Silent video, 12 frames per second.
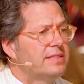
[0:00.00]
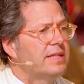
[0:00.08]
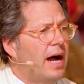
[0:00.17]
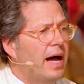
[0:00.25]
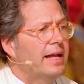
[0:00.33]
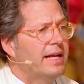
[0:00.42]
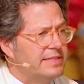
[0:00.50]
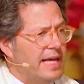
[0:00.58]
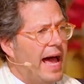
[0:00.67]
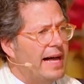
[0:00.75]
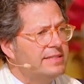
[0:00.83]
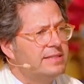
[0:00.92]
God has
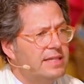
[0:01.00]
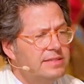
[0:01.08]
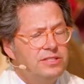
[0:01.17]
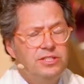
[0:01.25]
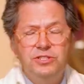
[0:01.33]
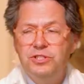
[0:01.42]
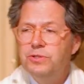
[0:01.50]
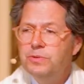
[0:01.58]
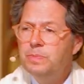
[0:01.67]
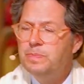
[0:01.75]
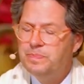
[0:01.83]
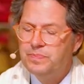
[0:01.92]
asked us to do
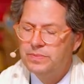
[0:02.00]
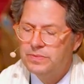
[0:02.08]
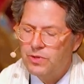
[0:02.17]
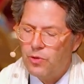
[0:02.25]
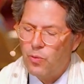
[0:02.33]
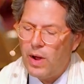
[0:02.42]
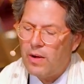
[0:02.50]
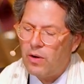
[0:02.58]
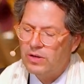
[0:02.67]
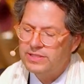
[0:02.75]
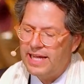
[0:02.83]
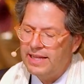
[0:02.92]
throughout
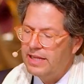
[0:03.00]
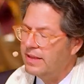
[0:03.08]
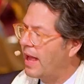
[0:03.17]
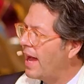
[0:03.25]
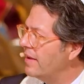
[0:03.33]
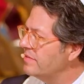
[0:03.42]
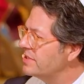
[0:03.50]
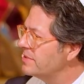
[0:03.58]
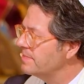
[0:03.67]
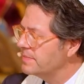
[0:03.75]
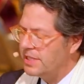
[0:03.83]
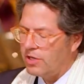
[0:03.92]
our daily lives,
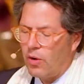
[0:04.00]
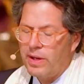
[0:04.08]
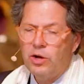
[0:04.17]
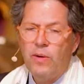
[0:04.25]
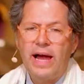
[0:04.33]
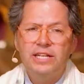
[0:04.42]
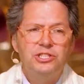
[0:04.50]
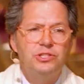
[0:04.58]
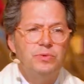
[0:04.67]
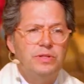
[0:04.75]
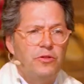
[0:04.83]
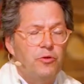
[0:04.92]
in our interactions
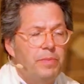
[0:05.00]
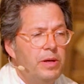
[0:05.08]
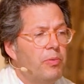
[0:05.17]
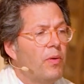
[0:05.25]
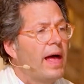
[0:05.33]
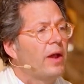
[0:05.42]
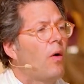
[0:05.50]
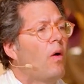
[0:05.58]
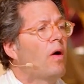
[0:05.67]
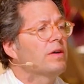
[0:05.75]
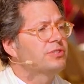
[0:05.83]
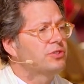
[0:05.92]
with other people, and
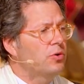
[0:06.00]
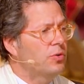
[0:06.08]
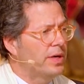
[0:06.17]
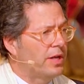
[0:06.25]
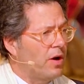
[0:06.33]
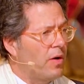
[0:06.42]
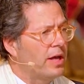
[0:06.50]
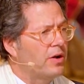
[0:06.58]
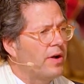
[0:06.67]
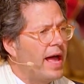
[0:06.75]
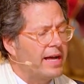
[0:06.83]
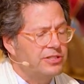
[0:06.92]
also in our
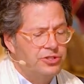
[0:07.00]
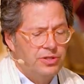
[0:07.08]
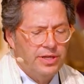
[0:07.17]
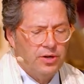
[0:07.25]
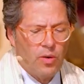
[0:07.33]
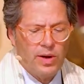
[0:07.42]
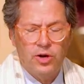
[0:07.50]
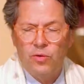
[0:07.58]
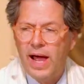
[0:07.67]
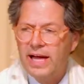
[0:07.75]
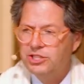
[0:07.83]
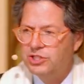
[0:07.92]

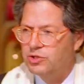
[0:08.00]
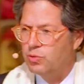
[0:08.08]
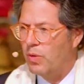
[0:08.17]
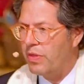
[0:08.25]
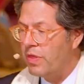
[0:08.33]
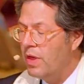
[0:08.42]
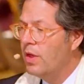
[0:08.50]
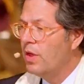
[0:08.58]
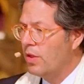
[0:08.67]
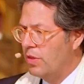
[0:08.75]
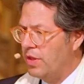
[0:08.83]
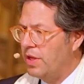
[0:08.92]
interactions with
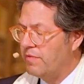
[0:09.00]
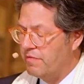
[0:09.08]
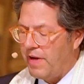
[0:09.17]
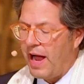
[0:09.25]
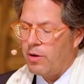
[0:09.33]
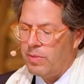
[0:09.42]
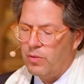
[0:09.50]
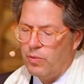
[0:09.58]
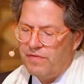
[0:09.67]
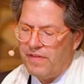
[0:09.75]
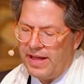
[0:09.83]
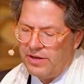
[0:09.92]
the environment we
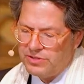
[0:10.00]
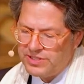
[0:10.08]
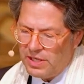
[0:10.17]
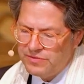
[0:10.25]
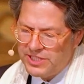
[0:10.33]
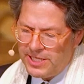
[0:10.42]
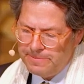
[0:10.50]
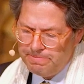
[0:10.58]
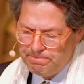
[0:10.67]
find ourselves in,